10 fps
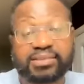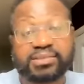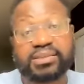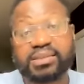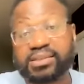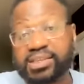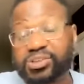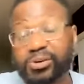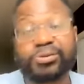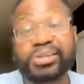this in
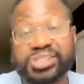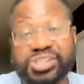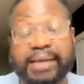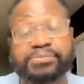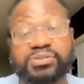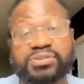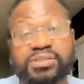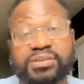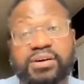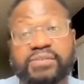these early
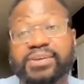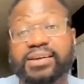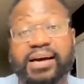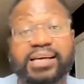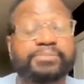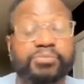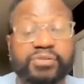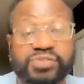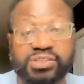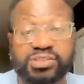chapters of the gospel
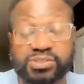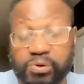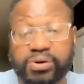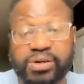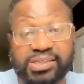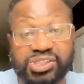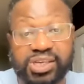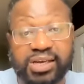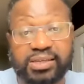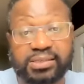of Jesus according to
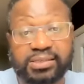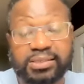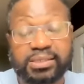John,